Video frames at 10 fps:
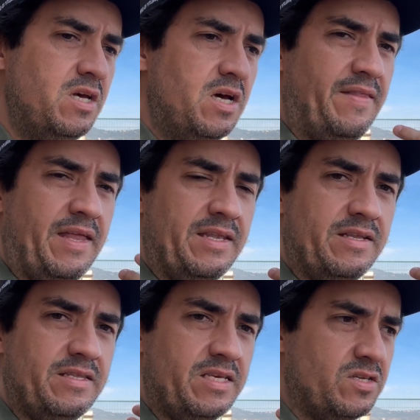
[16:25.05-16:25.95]
And then
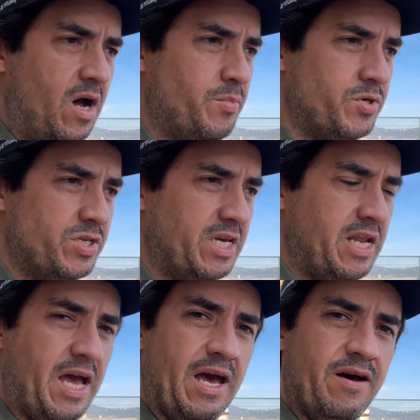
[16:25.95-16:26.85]
these hoppers can
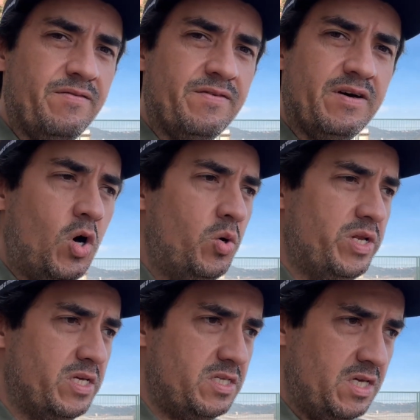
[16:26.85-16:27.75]
have
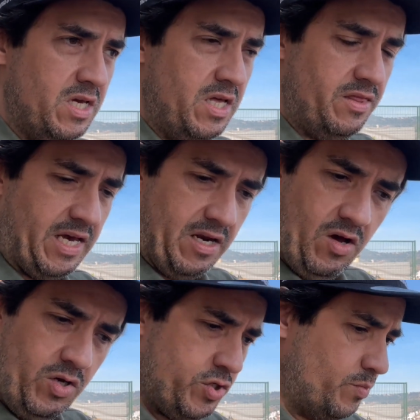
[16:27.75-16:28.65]
coatings that
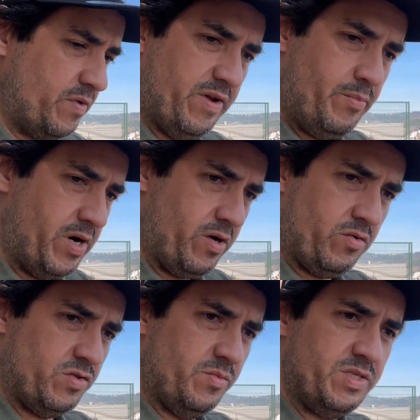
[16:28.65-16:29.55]
also prevent
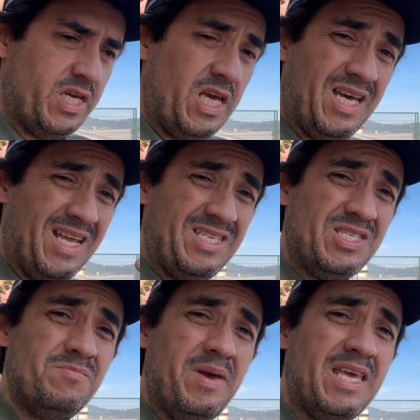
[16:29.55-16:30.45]
particles from sticking in and
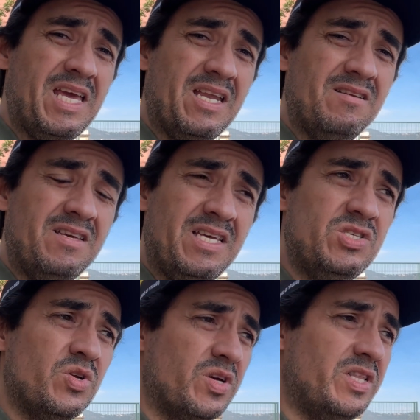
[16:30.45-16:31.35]
just making it
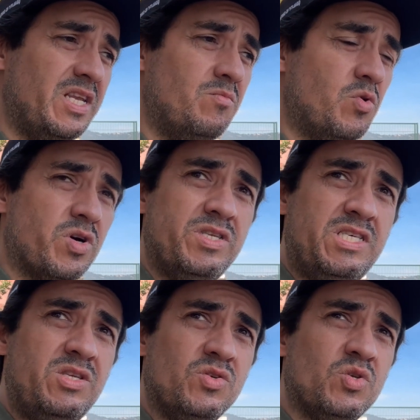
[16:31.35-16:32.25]
easier to clean and more
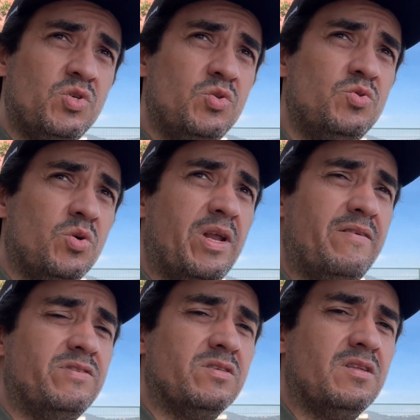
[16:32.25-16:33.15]
continuous so you don't
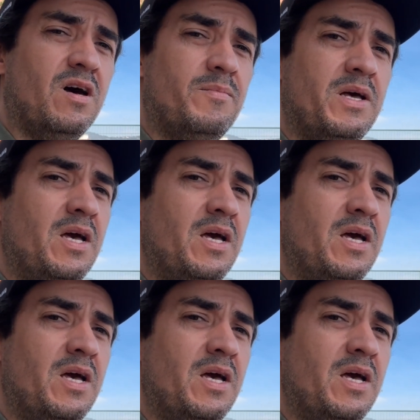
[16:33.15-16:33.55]
have to stop.